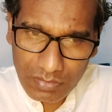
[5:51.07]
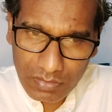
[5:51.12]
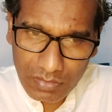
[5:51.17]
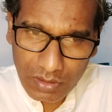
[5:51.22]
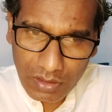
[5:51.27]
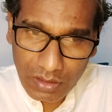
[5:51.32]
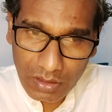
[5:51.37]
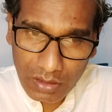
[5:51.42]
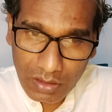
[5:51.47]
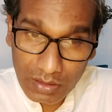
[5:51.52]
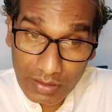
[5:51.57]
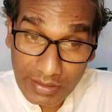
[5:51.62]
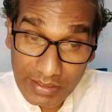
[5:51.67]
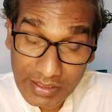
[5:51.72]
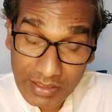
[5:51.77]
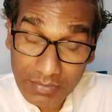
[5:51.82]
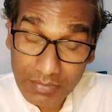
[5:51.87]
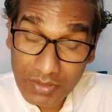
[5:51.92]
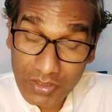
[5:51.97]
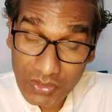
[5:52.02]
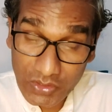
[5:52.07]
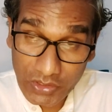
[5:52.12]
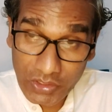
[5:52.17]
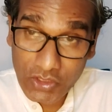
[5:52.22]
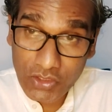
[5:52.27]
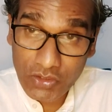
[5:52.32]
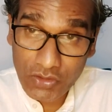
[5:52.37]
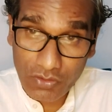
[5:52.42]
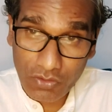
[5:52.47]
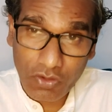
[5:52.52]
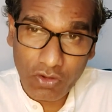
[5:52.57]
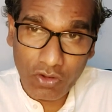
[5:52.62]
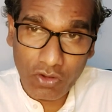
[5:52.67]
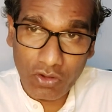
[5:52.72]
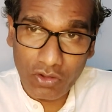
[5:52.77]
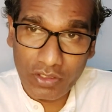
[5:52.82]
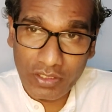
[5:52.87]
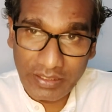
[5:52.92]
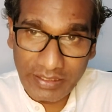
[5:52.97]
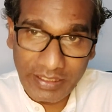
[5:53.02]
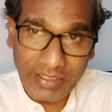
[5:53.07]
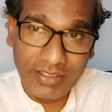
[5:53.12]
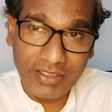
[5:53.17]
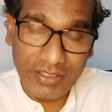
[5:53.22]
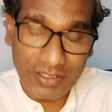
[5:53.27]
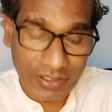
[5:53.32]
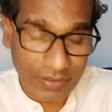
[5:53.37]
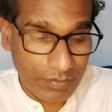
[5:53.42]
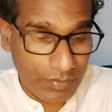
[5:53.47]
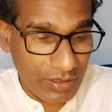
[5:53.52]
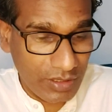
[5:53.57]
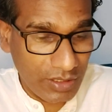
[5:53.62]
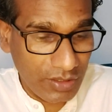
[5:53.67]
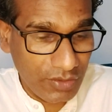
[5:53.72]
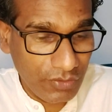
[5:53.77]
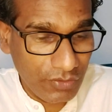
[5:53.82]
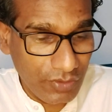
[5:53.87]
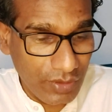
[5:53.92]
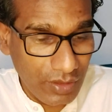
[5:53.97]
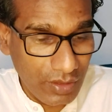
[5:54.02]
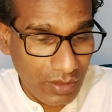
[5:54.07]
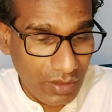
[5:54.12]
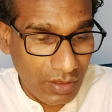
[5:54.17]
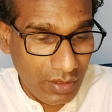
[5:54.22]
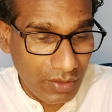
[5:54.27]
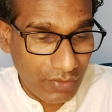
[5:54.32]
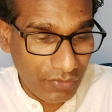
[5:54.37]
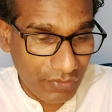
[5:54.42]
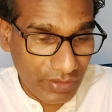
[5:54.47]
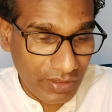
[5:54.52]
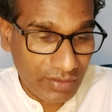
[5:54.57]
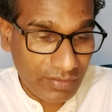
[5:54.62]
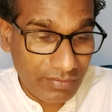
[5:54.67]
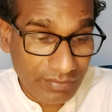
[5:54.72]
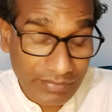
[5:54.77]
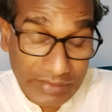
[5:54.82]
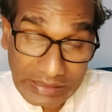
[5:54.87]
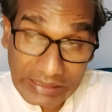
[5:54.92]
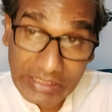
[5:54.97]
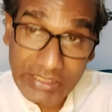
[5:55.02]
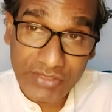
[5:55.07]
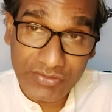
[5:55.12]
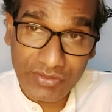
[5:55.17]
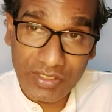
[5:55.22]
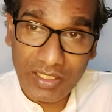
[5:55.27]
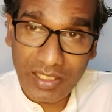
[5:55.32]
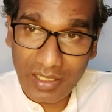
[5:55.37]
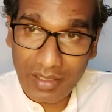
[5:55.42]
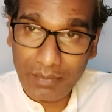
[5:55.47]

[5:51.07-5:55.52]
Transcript: December 6 or 8, I believe, when this will happen.